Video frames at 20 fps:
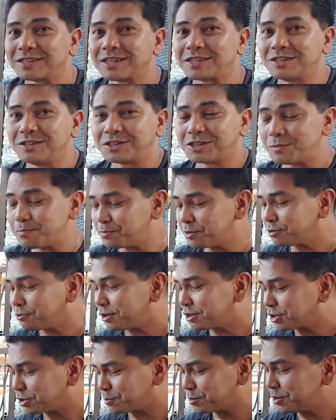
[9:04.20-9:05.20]
such a simple
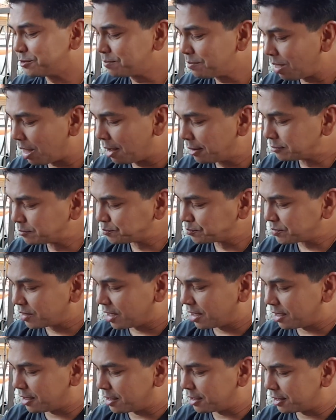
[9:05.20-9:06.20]
recipe.
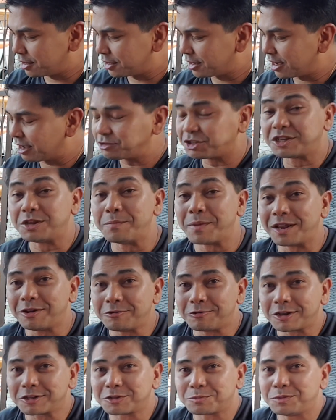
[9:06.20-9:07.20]
I've seen many
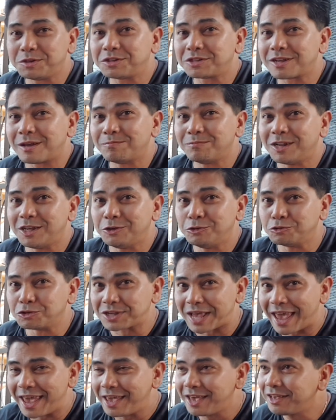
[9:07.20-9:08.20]
recipes, some they use
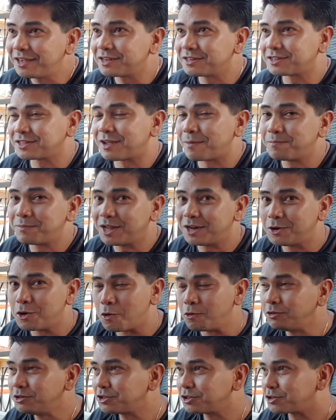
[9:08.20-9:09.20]
egg, some they
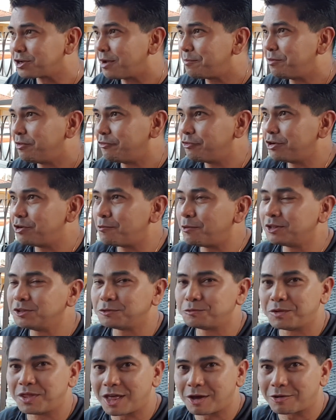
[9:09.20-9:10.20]
don't, so I prefer the ones
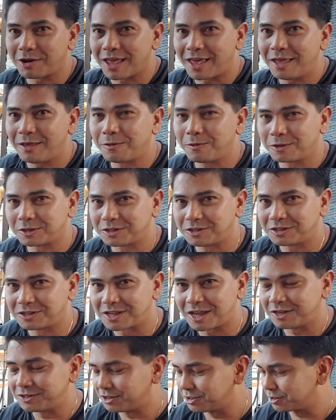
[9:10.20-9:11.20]
without egg because it
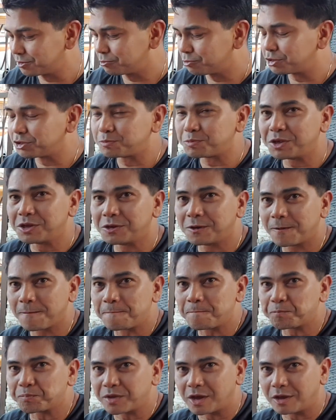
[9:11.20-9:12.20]
stays crispier
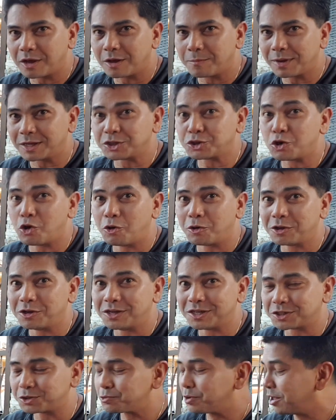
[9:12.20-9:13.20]
much longer
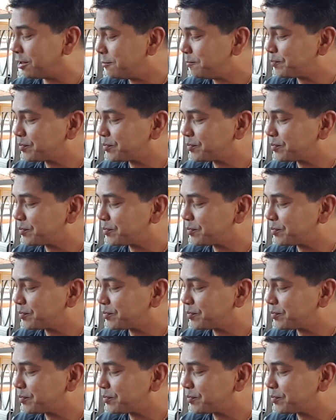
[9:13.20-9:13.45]
as well.